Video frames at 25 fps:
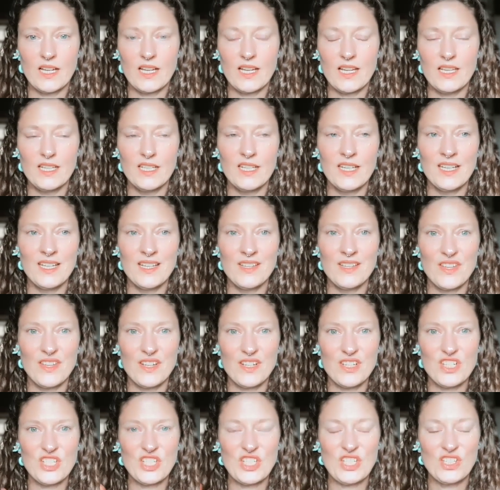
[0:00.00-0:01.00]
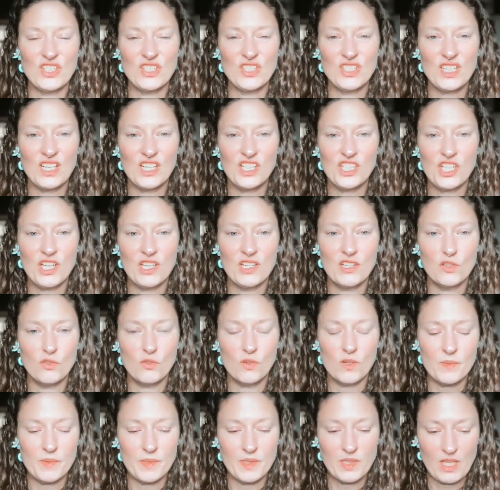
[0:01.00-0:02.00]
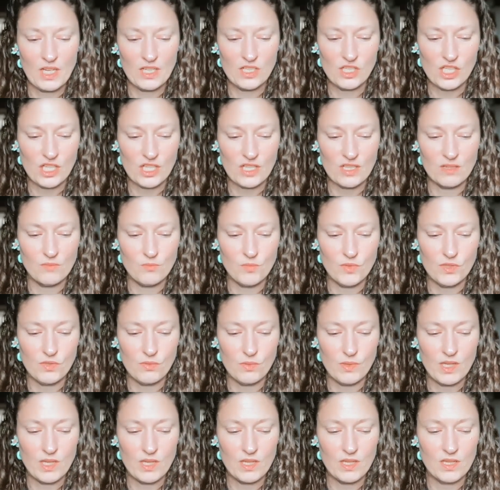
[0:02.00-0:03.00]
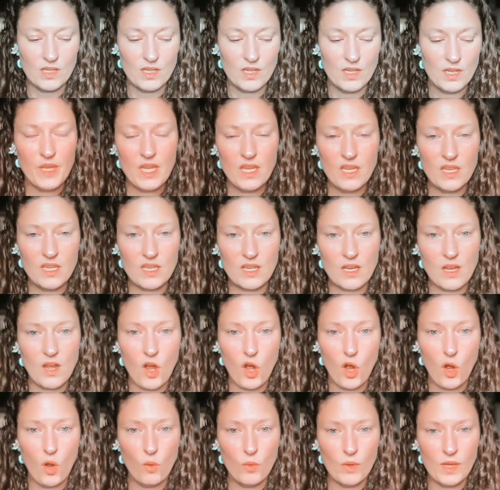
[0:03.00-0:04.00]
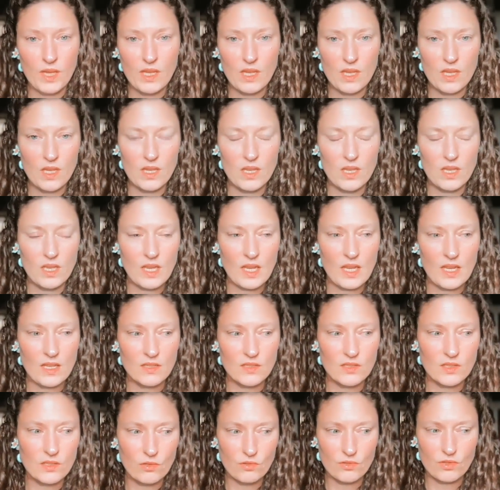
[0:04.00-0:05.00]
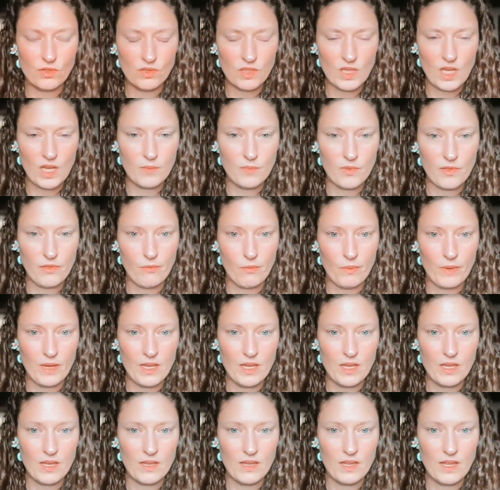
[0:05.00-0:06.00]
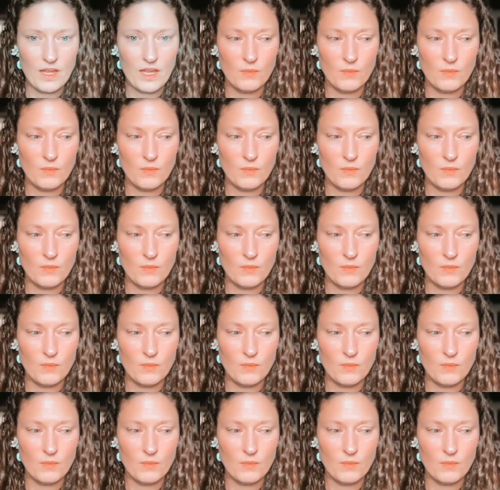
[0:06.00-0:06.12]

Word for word: And there's such an enormous tension between being OE and a social type three.